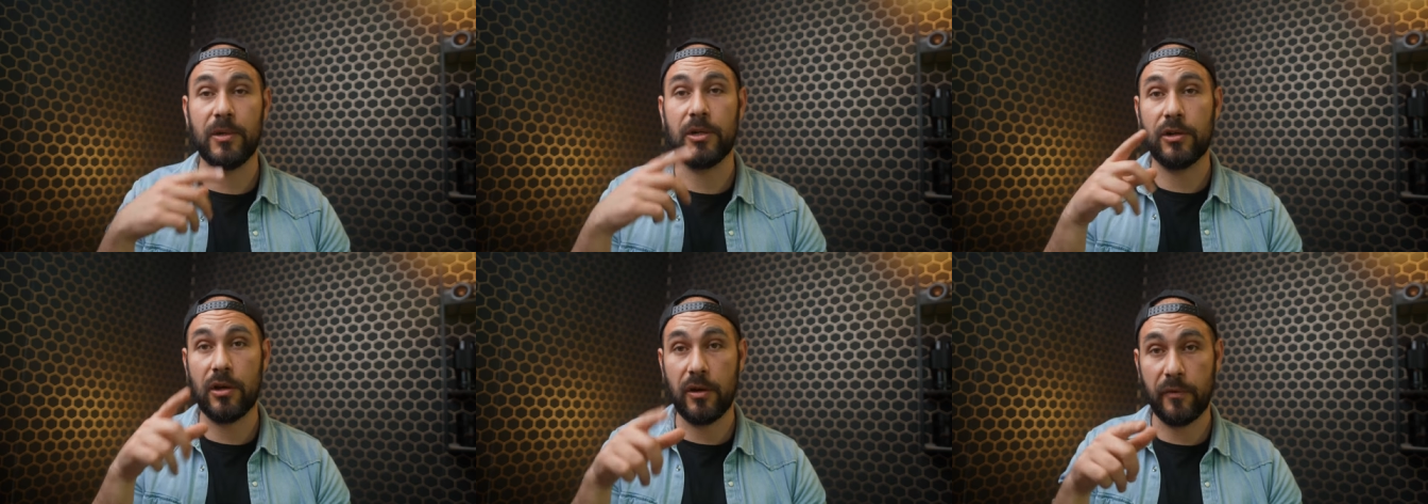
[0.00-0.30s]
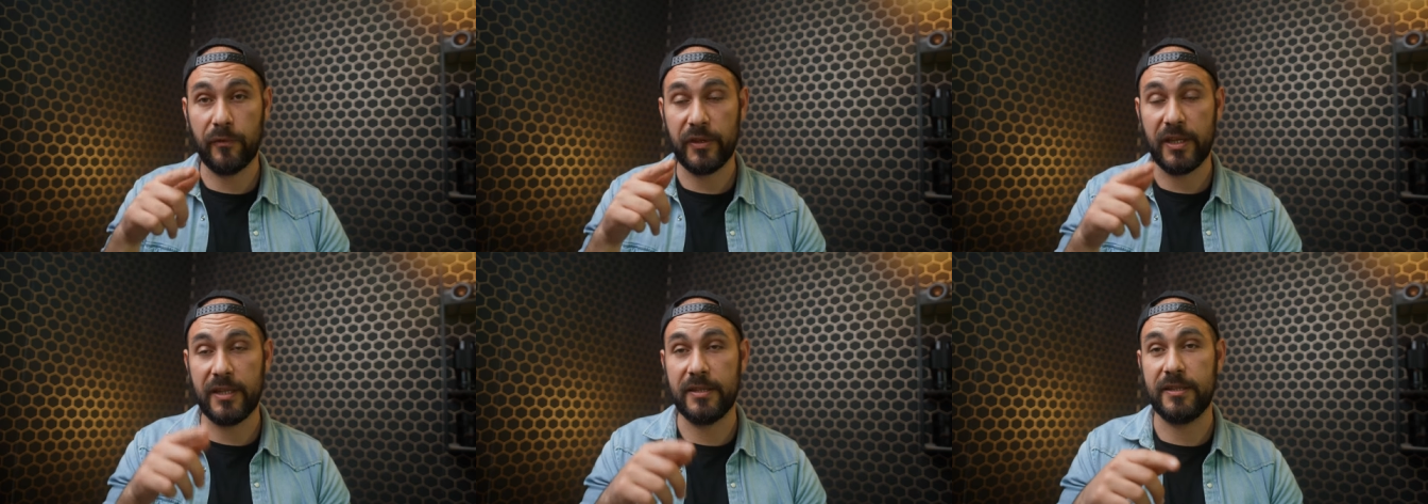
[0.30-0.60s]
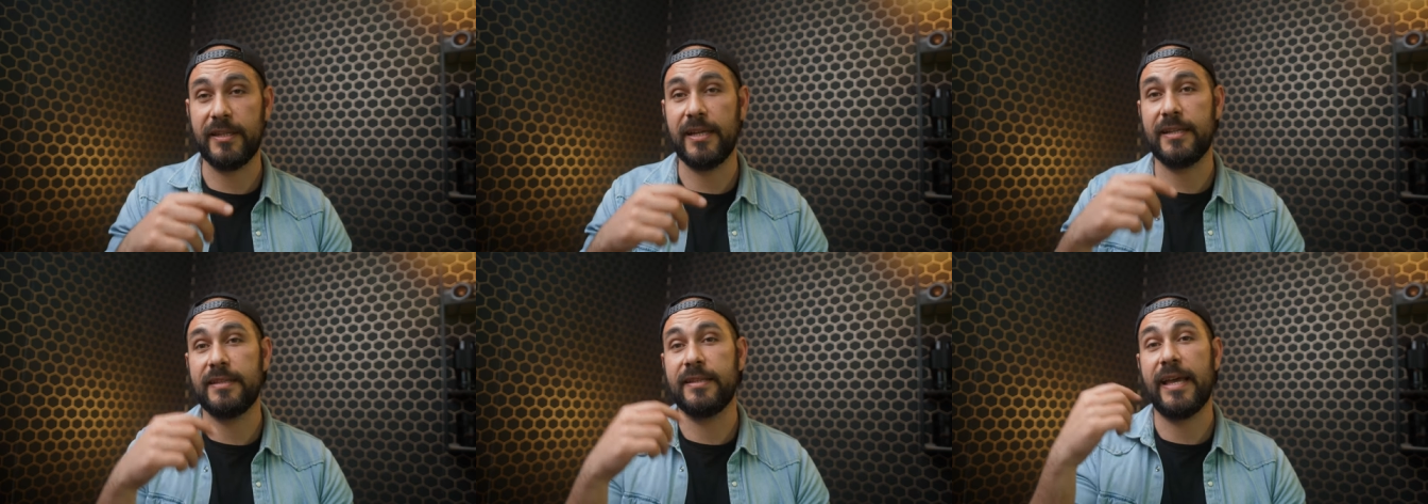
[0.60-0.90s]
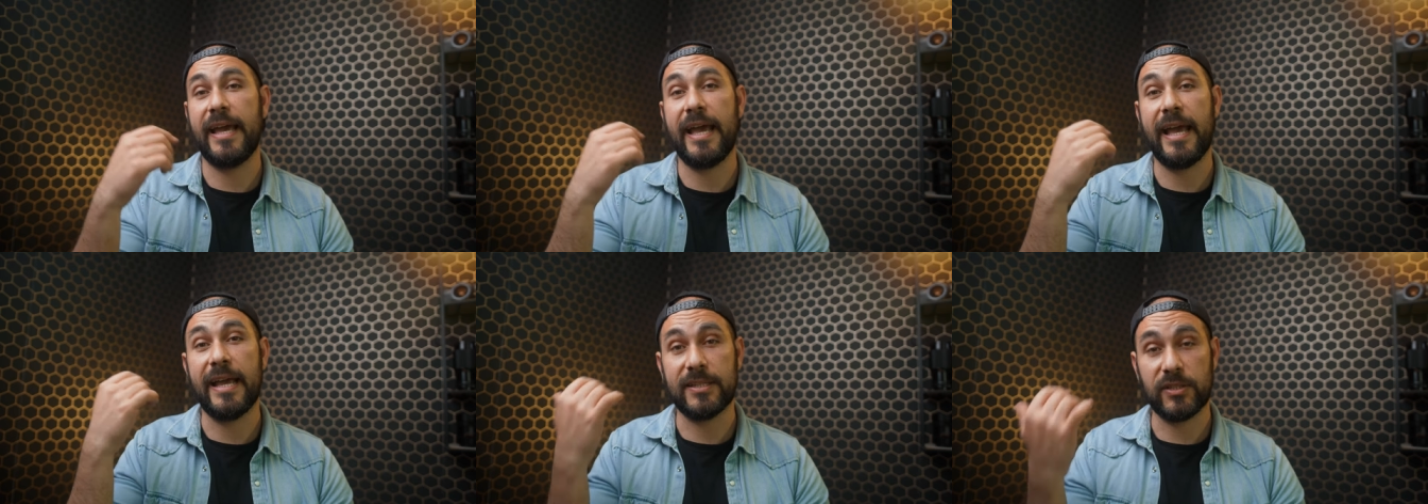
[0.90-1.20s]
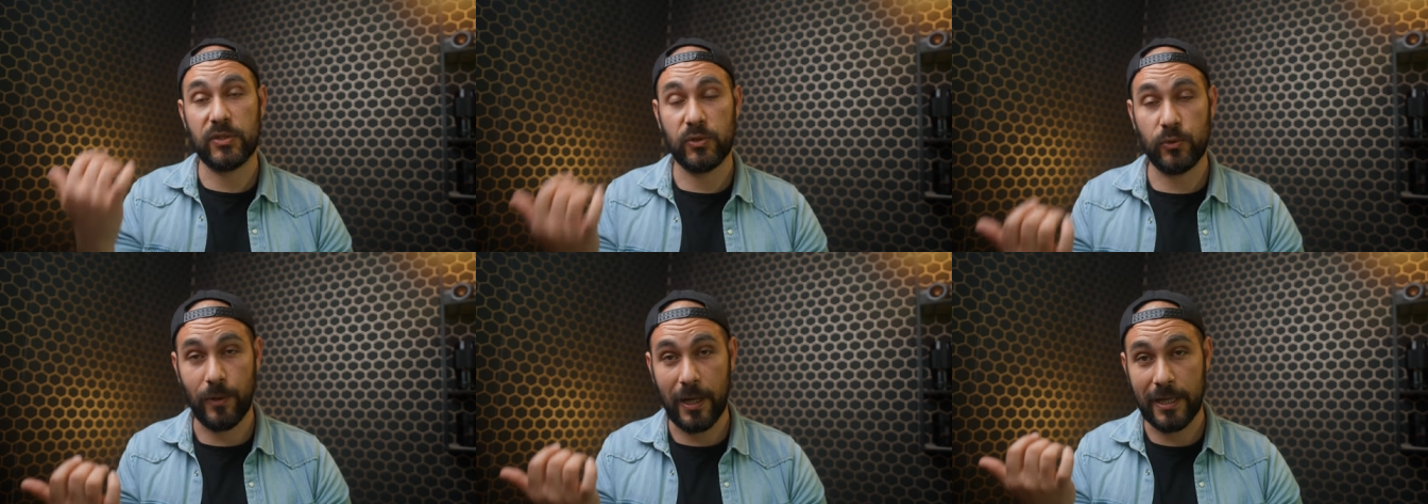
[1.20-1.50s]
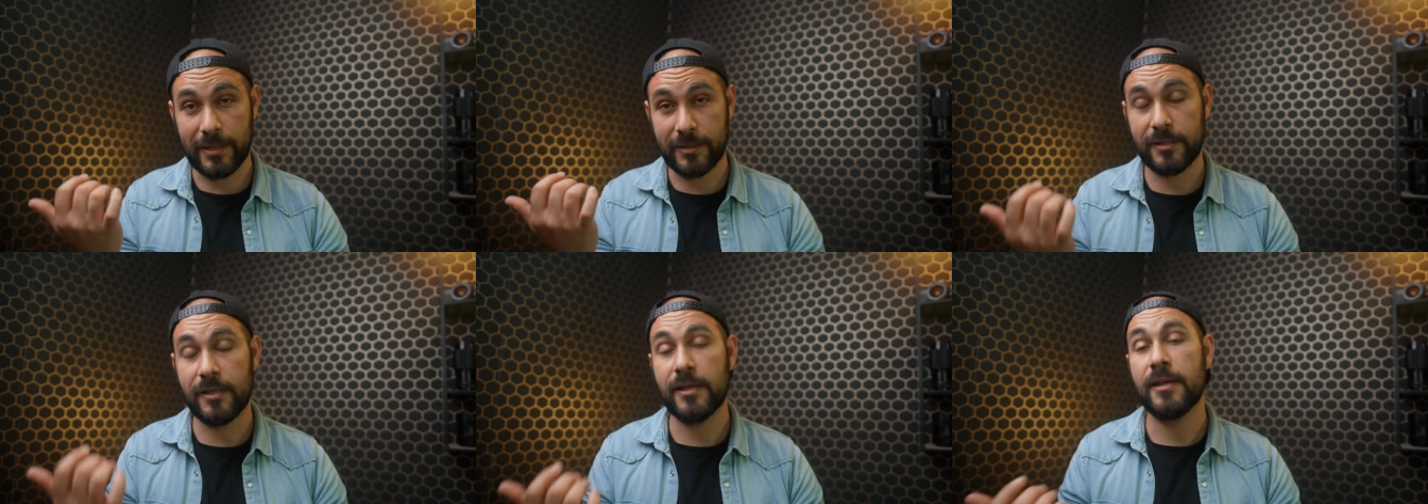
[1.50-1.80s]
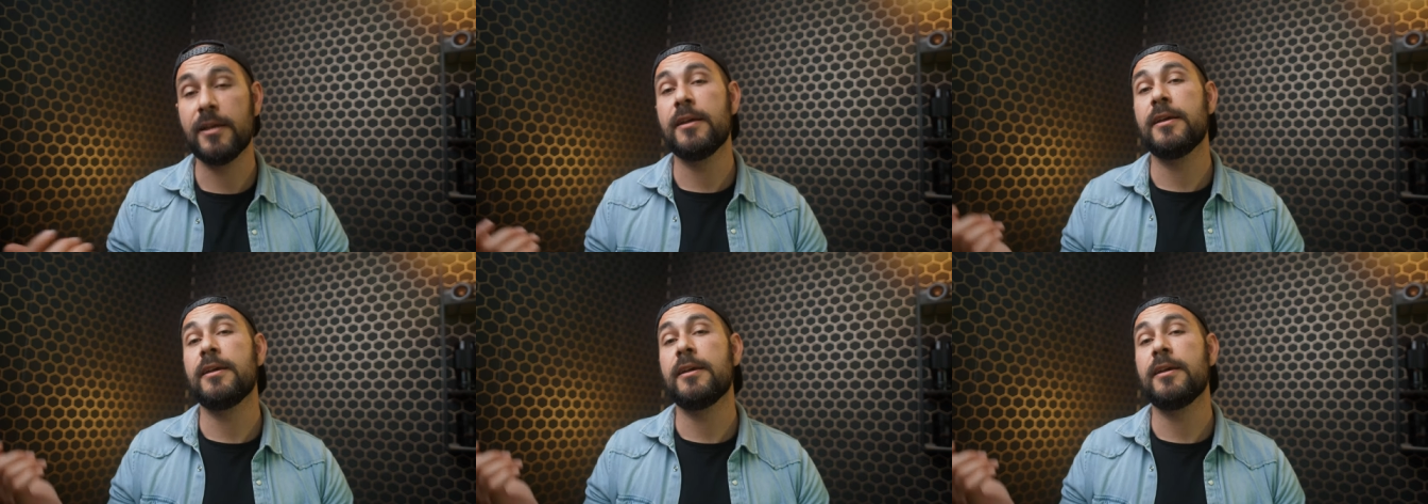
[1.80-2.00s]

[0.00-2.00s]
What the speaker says: more often than the S1,